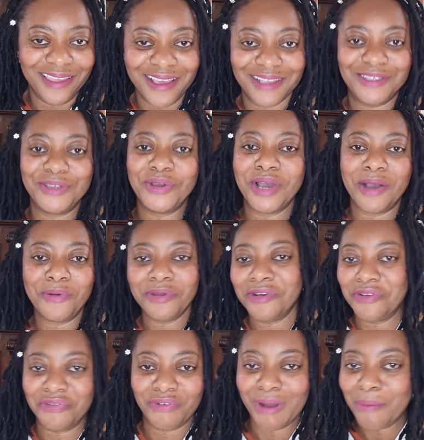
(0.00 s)
Yes, you know how we
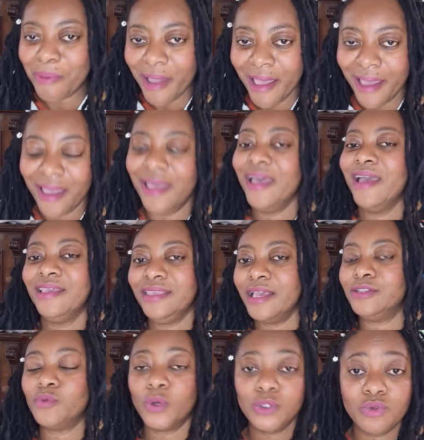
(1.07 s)
revamp hair?
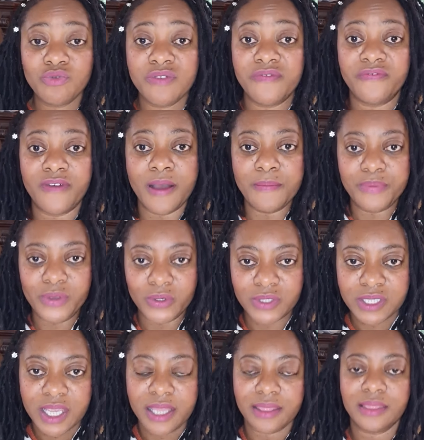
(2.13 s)
Yes, you want to revamp your
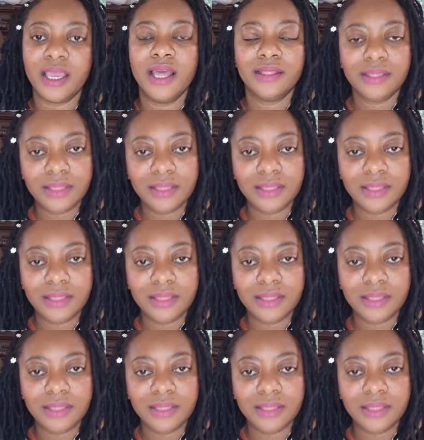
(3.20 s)
skin.